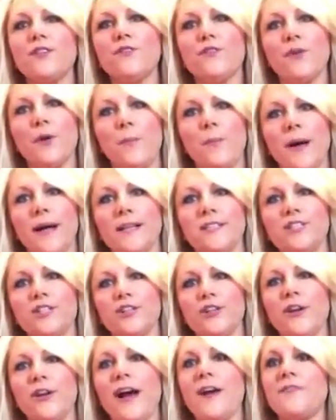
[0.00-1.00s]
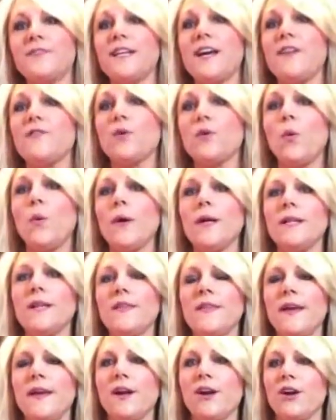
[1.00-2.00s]
for a binder, you have to have the oil
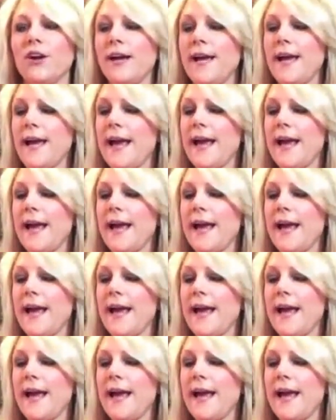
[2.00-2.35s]
in there,